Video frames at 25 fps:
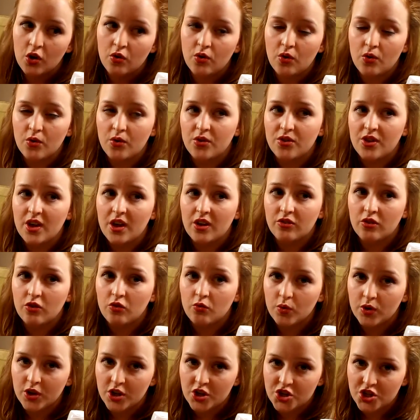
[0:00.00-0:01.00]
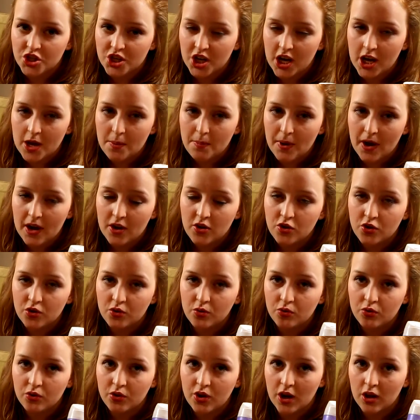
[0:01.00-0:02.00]
Not only that, it's really cheap, and you
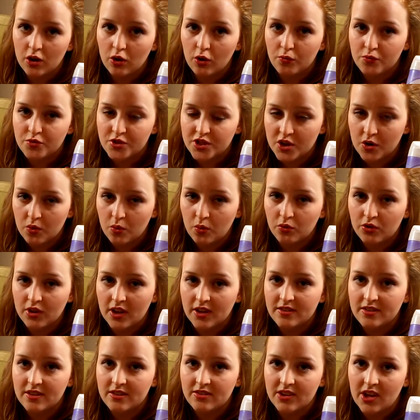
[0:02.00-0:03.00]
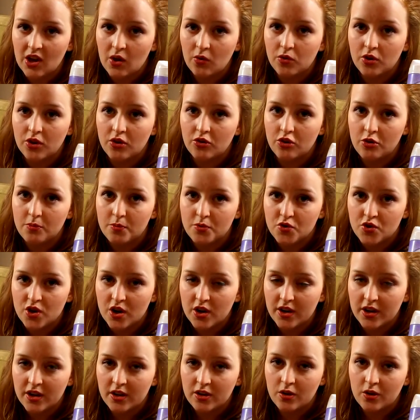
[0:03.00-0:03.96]
can also get a lot of deals and discounts at Superdrug,